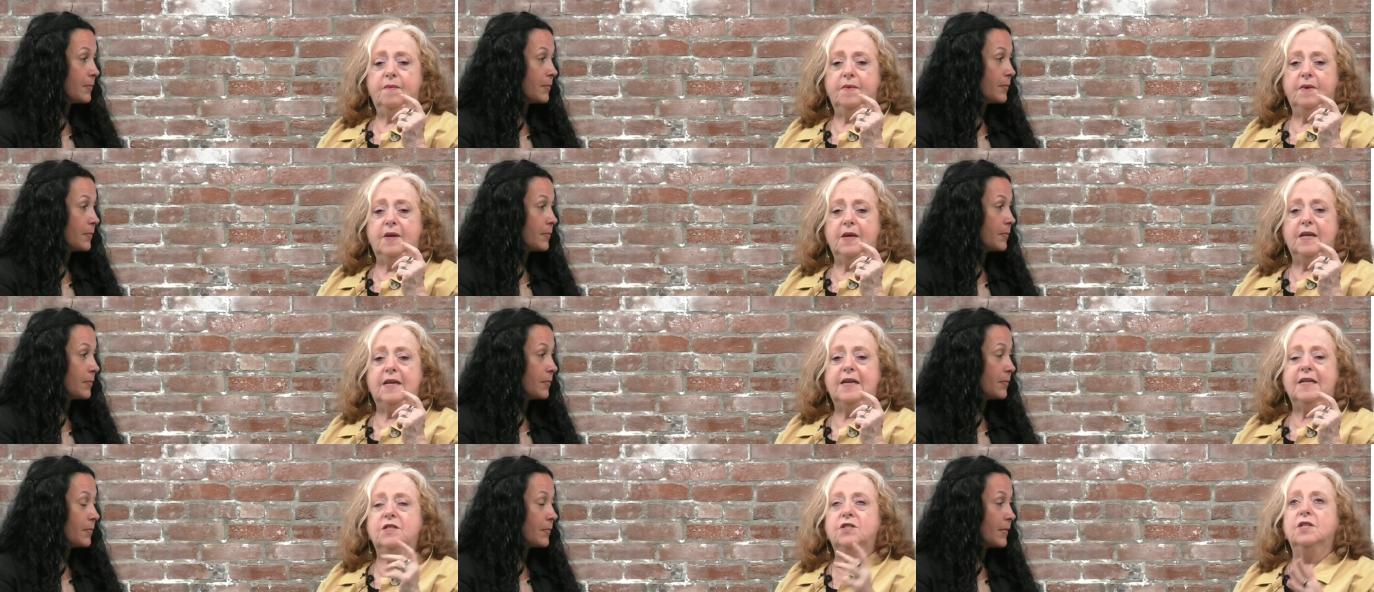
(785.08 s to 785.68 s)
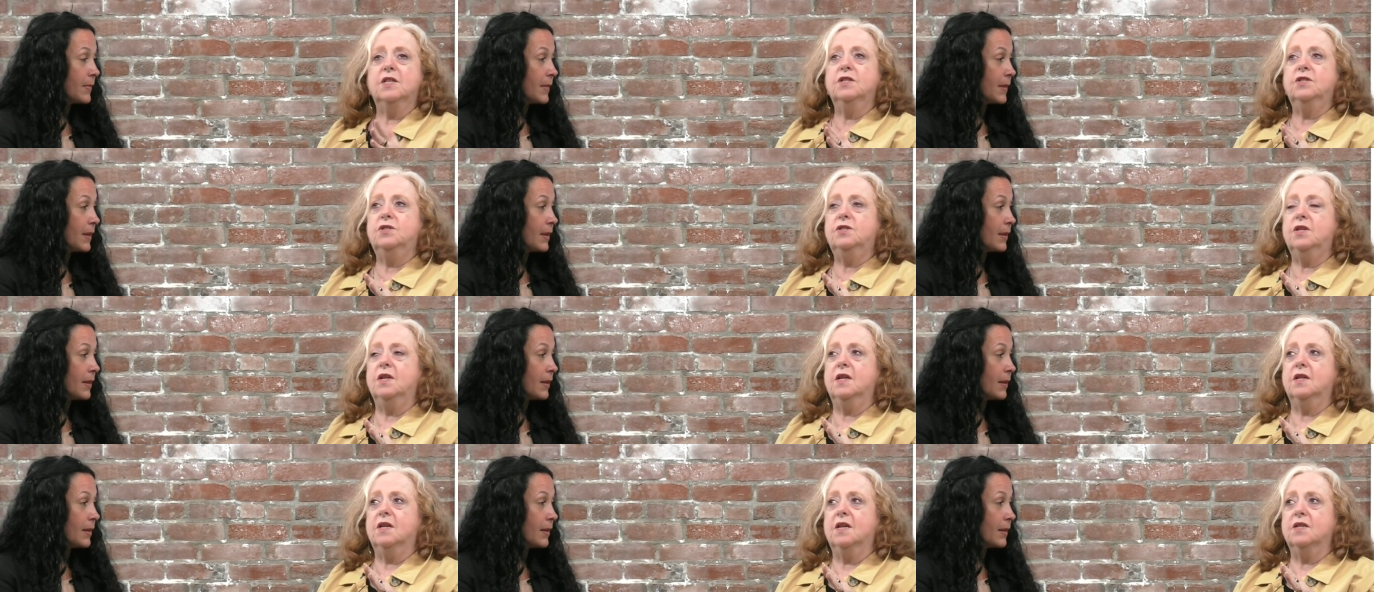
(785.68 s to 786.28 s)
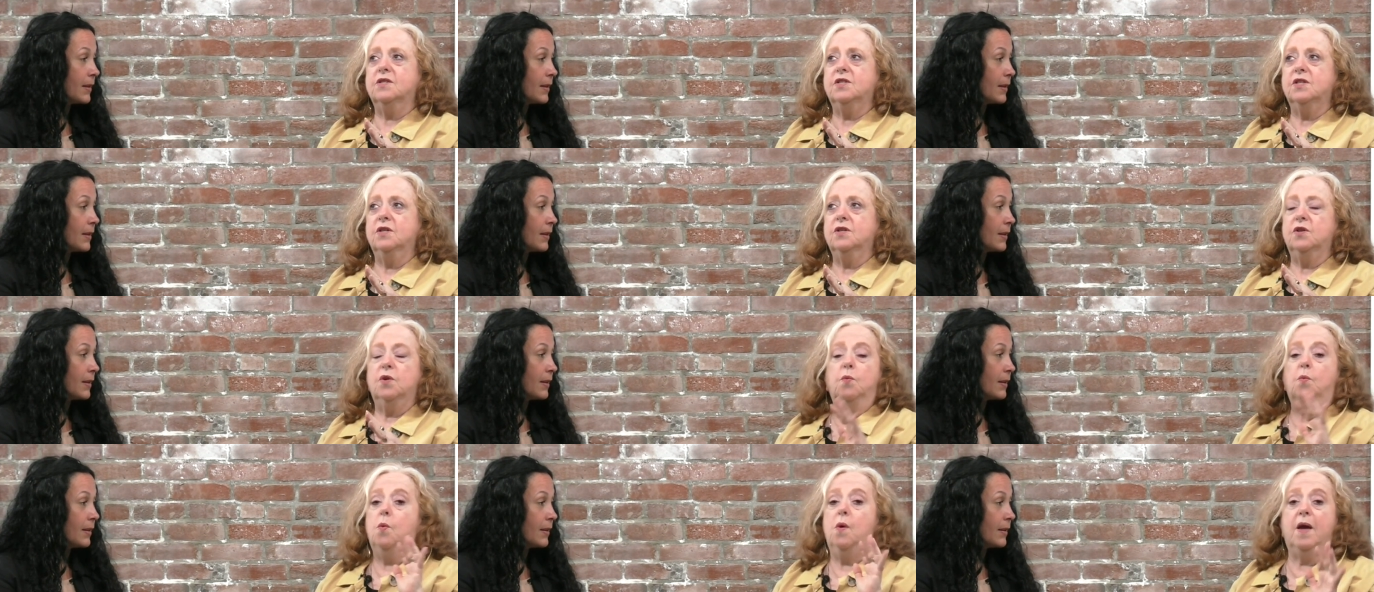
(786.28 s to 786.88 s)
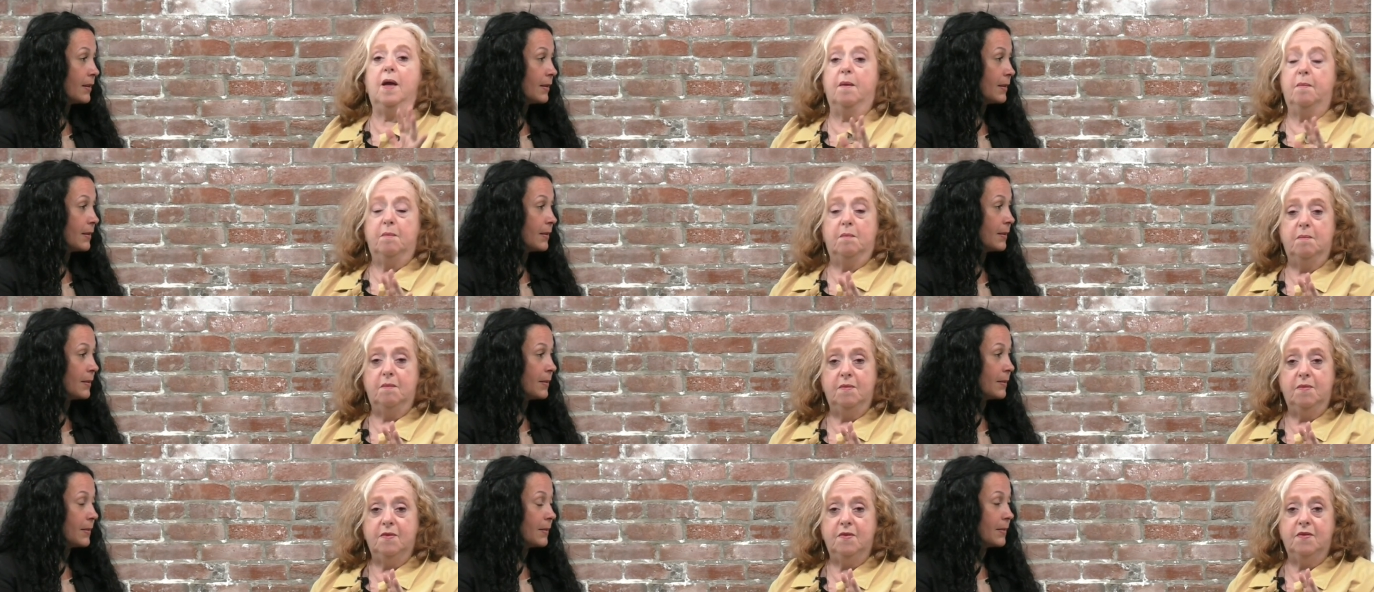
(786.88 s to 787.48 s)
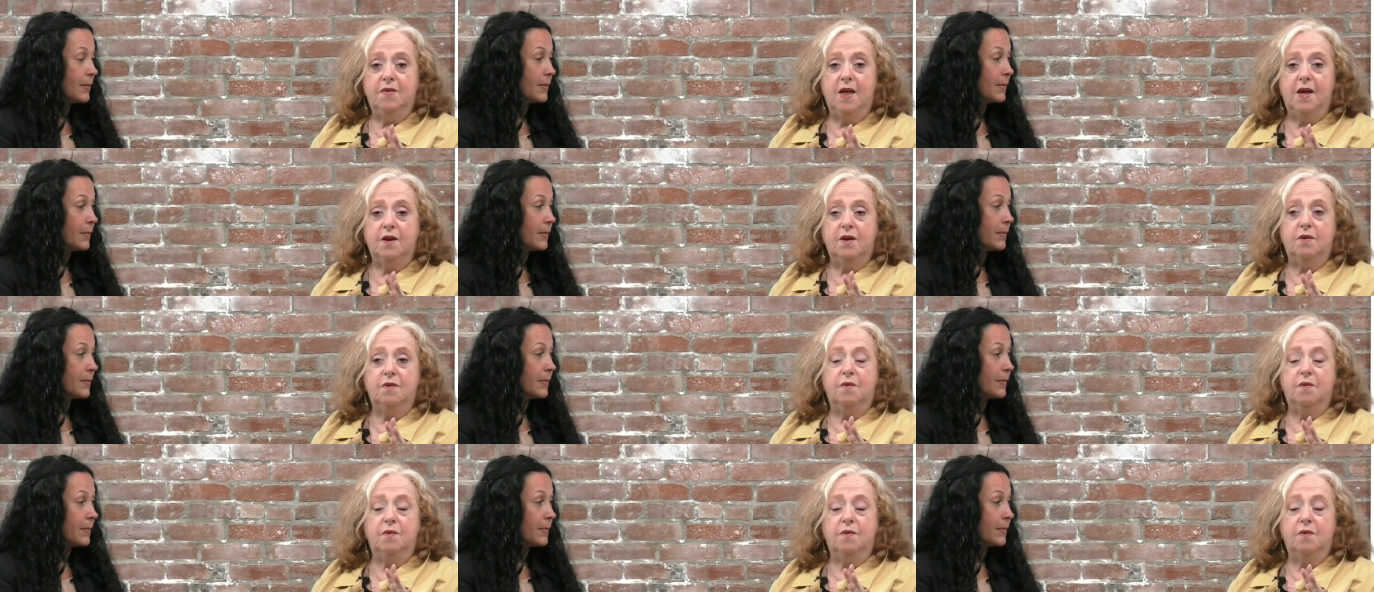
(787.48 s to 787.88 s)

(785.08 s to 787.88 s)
Speaker 1: it isn't it isn't a whim that.